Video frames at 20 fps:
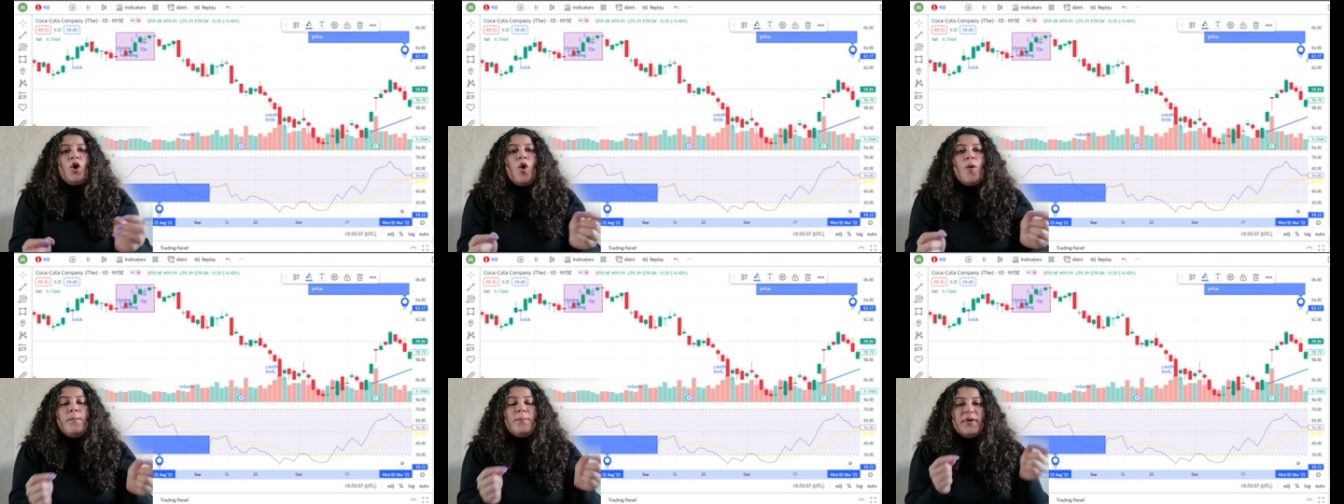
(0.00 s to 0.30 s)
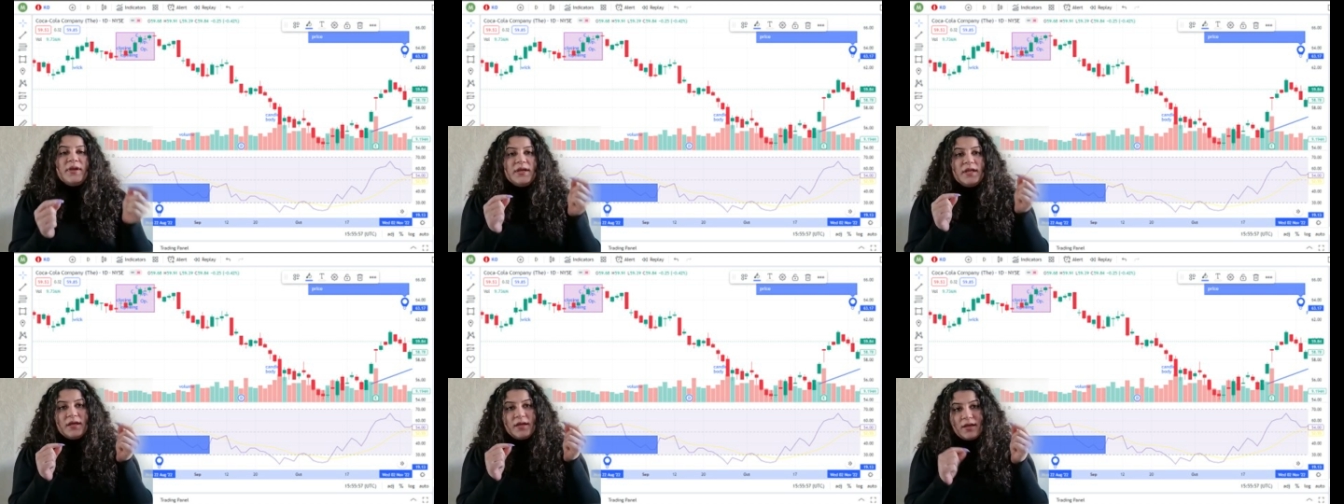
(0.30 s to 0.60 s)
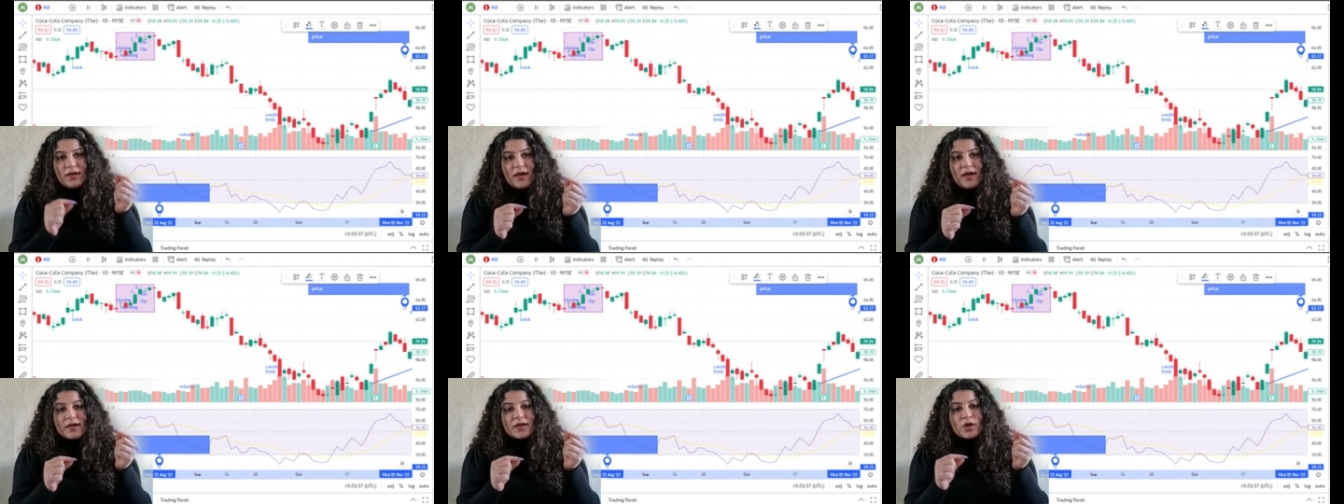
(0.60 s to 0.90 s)
opening
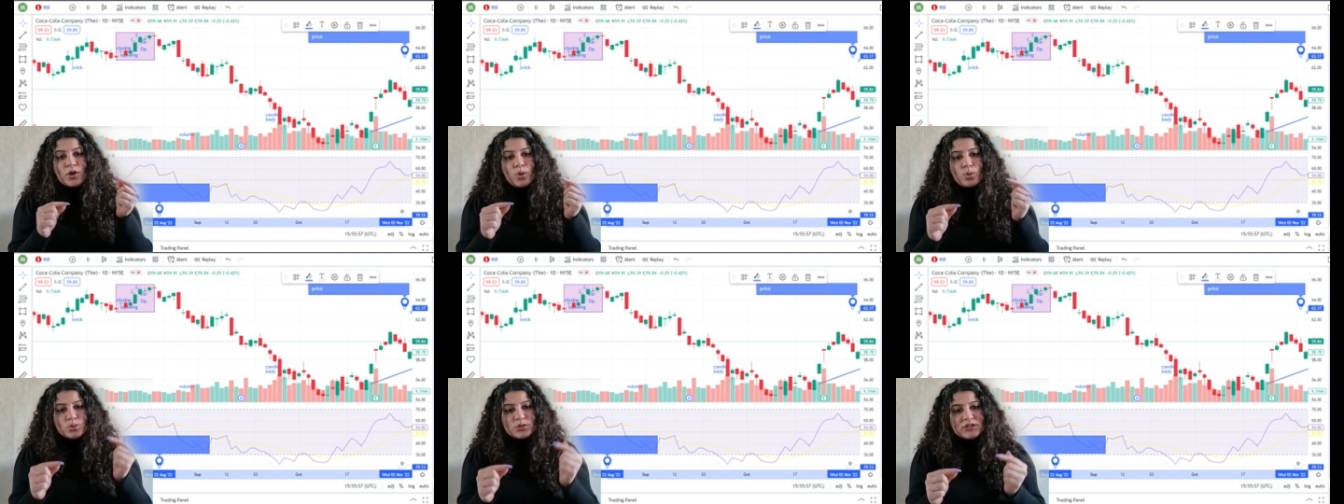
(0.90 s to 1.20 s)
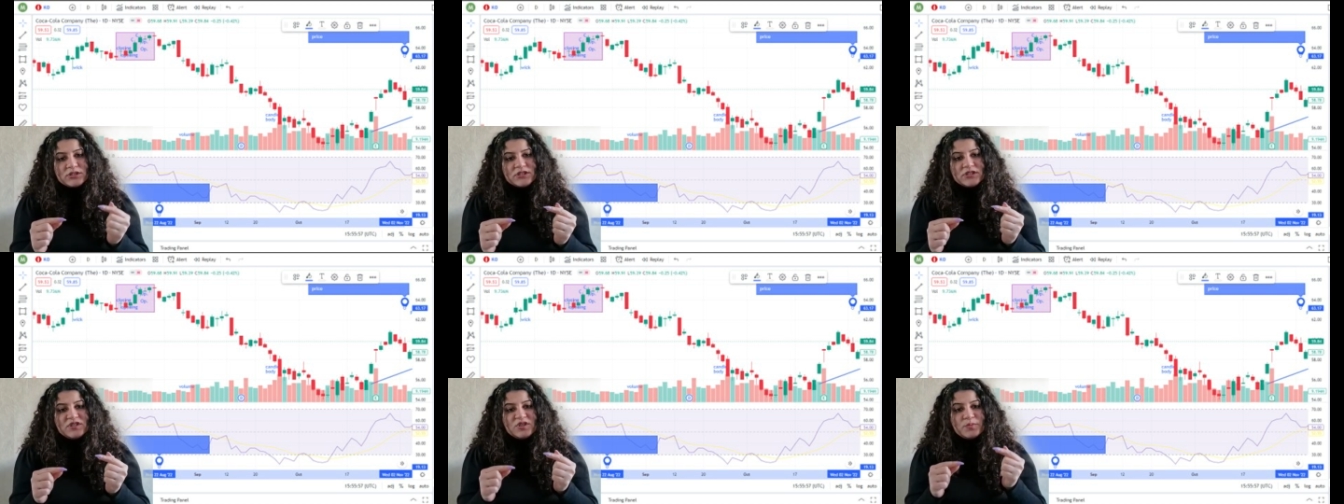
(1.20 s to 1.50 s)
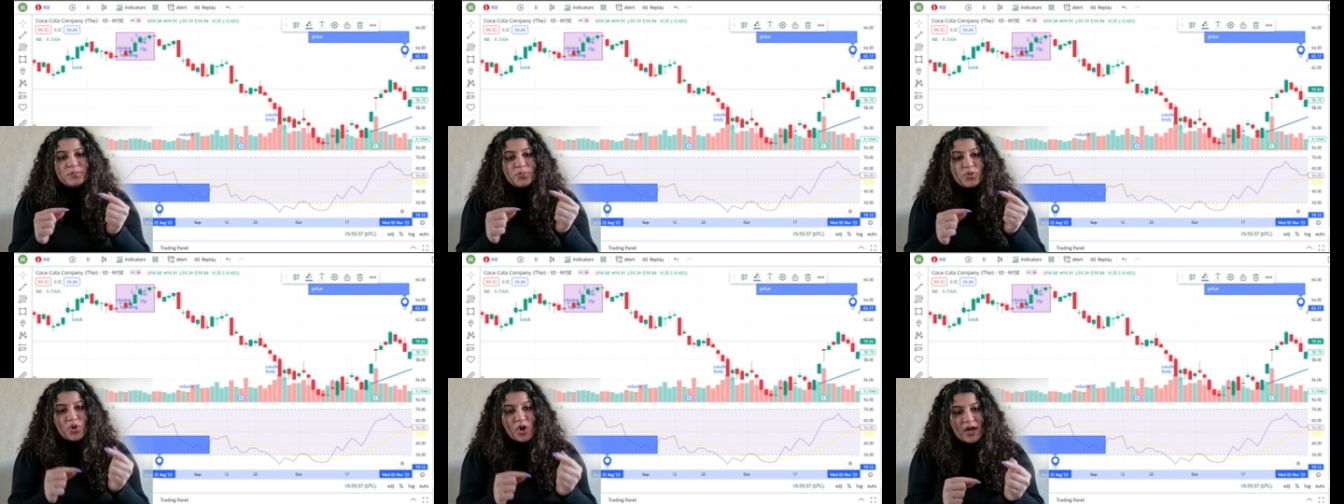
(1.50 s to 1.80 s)
and closing
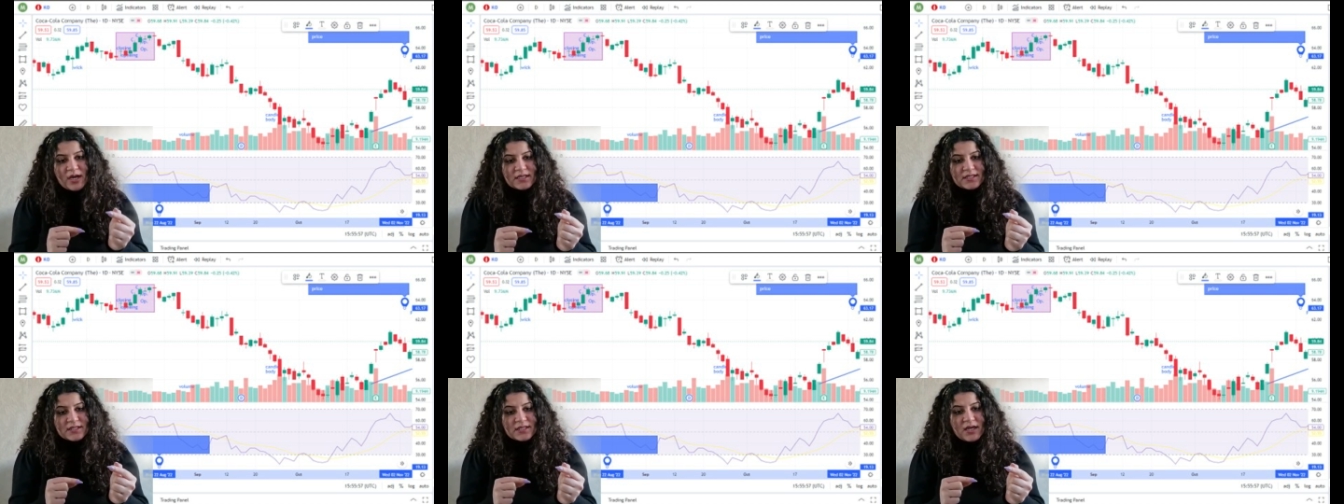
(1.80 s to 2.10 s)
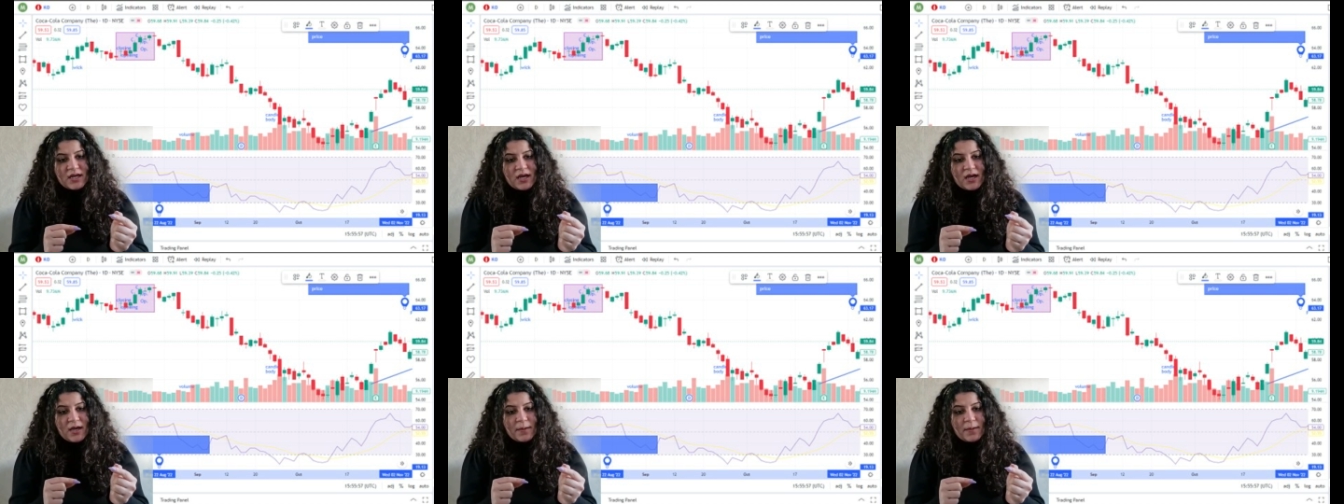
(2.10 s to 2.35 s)
price.